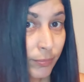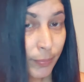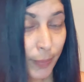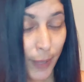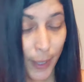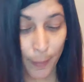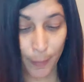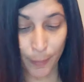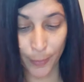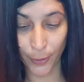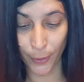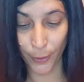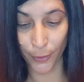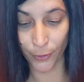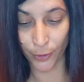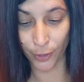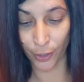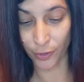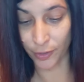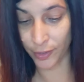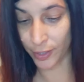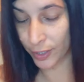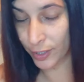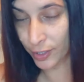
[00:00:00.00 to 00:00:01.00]
paper,
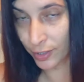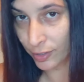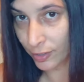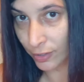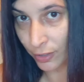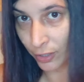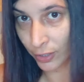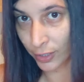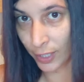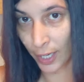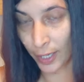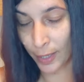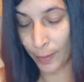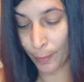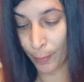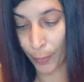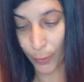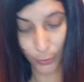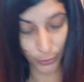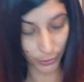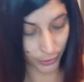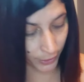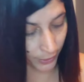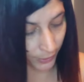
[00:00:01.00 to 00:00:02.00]
it's not that
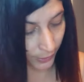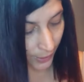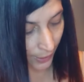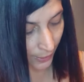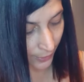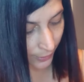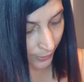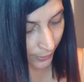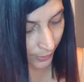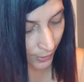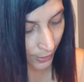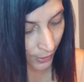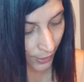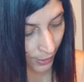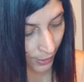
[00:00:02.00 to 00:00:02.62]
important, that